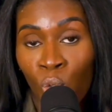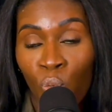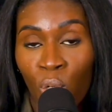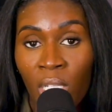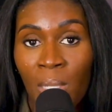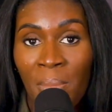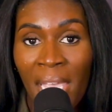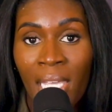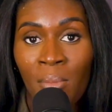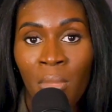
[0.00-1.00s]
You really
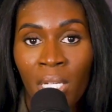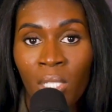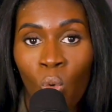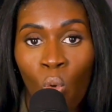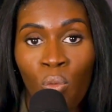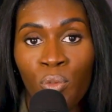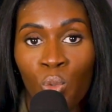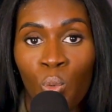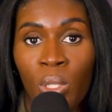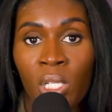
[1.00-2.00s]
making money off
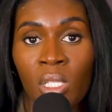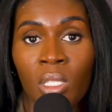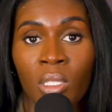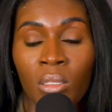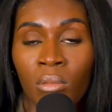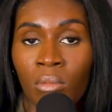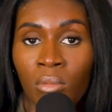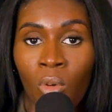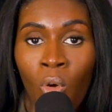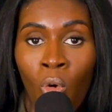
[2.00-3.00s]
doing
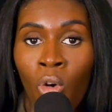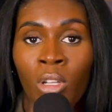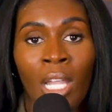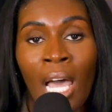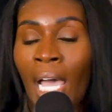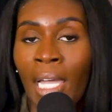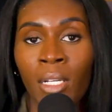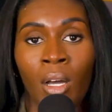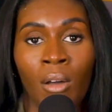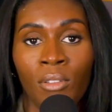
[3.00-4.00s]

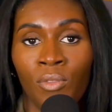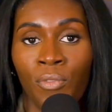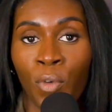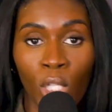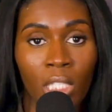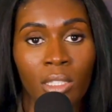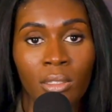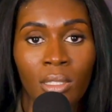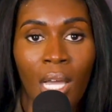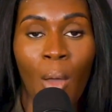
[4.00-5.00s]
online fully.
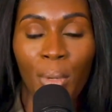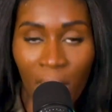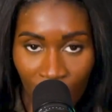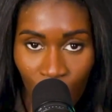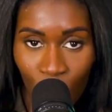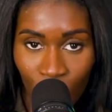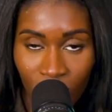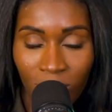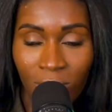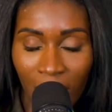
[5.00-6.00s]
I want to interview you,
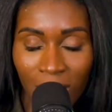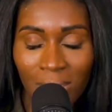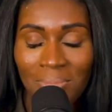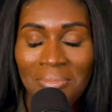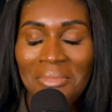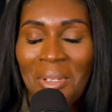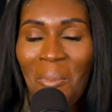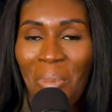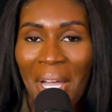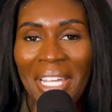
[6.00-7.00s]
please.
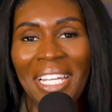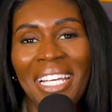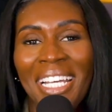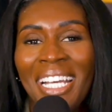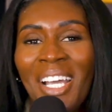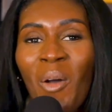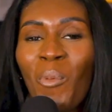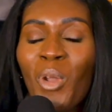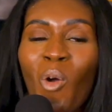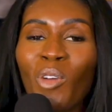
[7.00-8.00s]
But
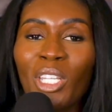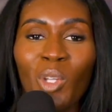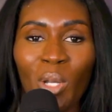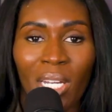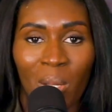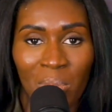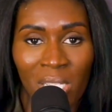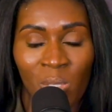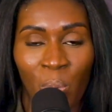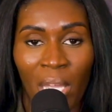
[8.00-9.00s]
we don't really know their
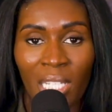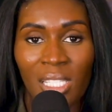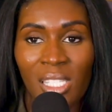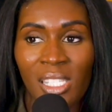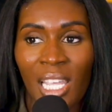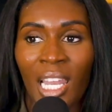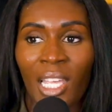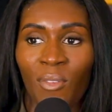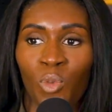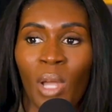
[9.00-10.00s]
numbers. But say
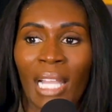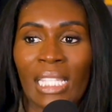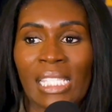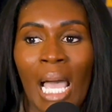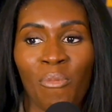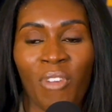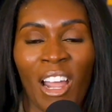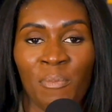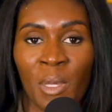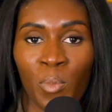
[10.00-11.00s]
if you got the top
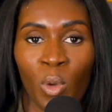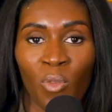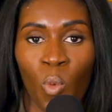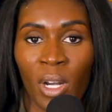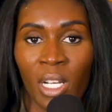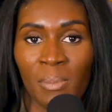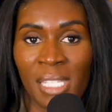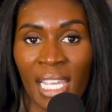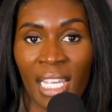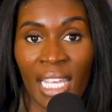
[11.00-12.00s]
5 people, if one of them
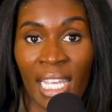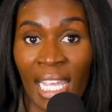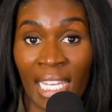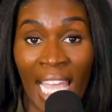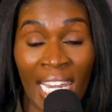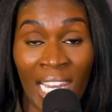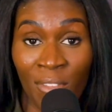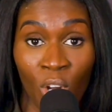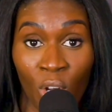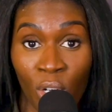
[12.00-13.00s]
take a hit, y'all
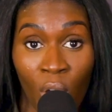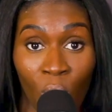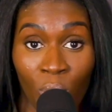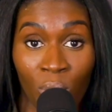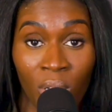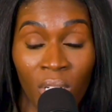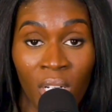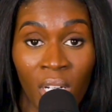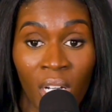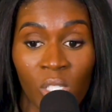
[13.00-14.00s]
never going to know.
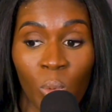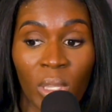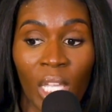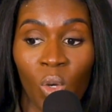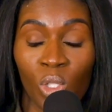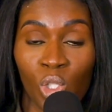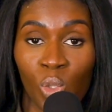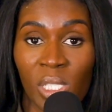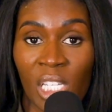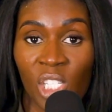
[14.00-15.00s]
Because what they going to
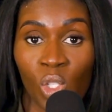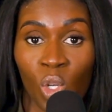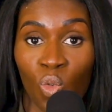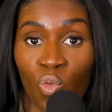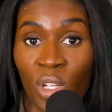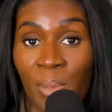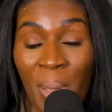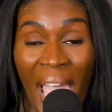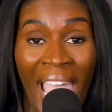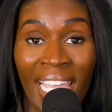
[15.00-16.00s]
do is they just going to
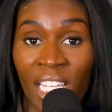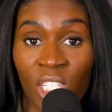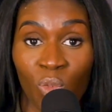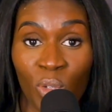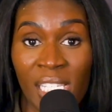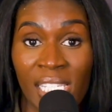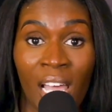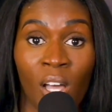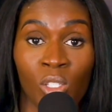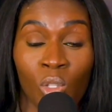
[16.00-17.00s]
repackage and
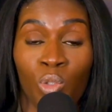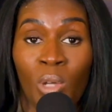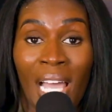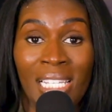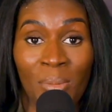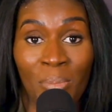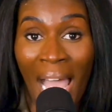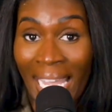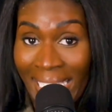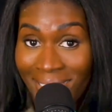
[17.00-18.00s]
resell so you guys can
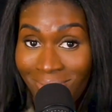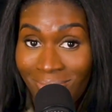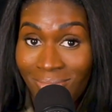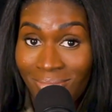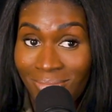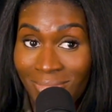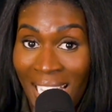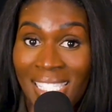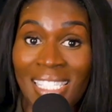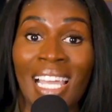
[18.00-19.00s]
buy it.
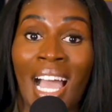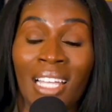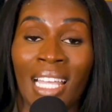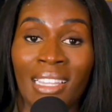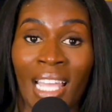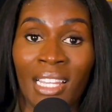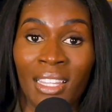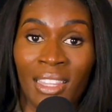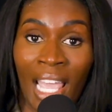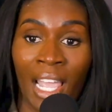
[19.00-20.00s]
That's y'all, that
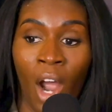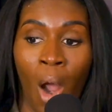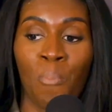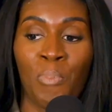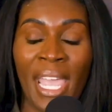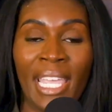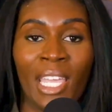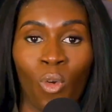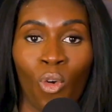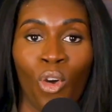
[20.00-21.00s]
they are
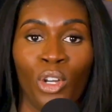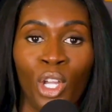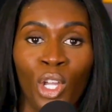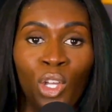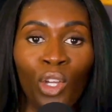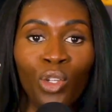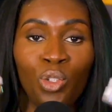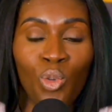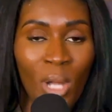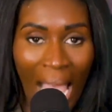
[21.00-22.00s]
banking on
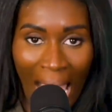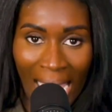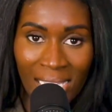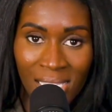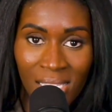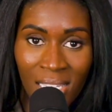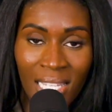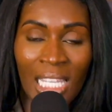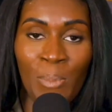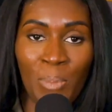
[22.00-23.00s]
you guys
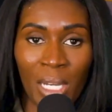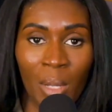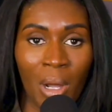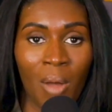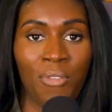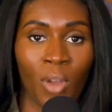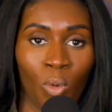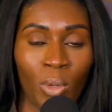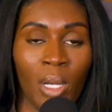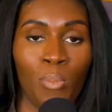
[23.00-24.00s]
keeping them
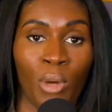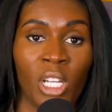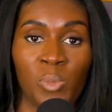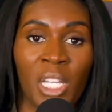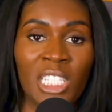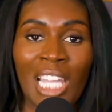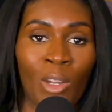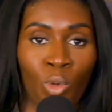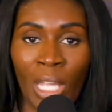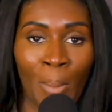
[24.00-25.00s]
afloat and abreast because
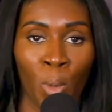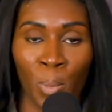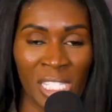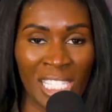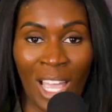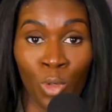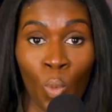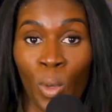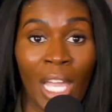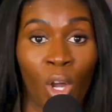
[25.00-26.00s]
y'all don't know y'all purpose and y'all don't
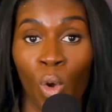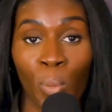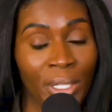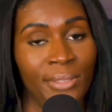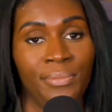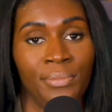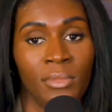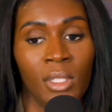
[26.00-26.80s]
know where y'all going.